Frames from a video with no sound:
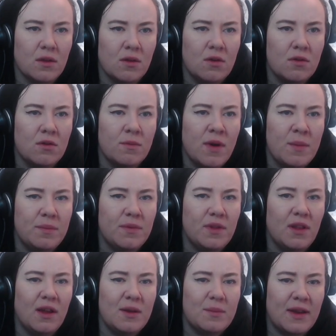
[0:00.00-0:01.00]
Oh, my
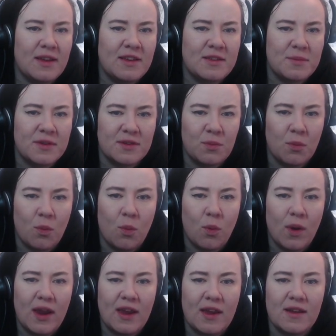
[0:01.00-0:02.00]
light placement's
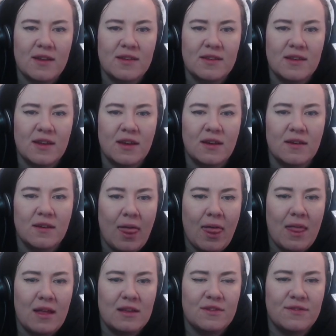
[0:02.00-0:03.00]
weird, isn't it?
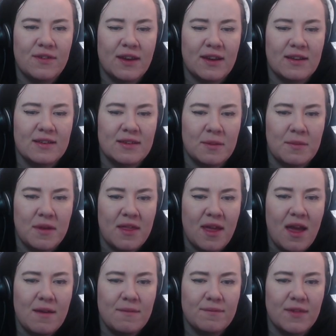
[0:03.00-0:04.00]
Let's fix some of
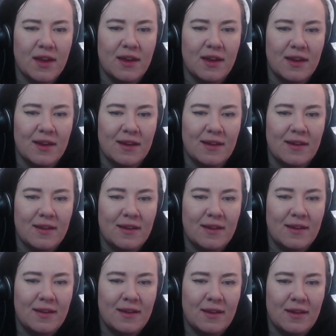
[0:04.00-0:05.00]
that.
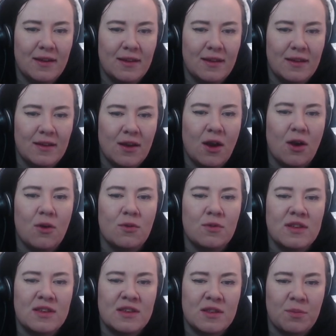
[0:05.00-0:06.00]
Oh,
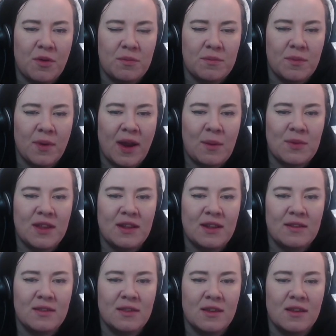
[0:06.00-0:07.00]
this is the problem we have with the
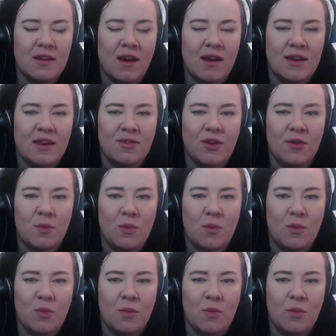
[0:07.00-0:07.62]
dining room,